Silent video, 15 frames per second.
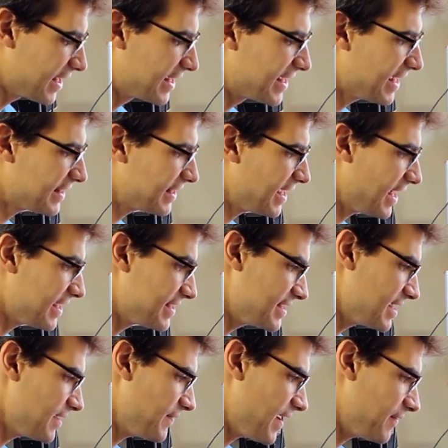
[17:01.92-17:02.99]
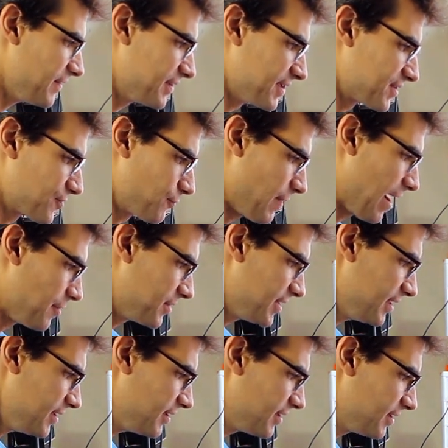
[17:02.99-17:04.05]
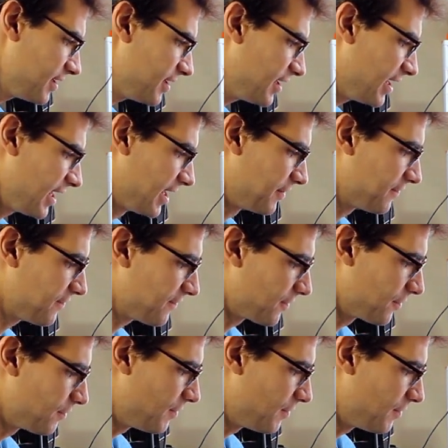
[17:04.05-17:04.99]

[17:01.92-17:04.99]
get the idea of having this rounded, and for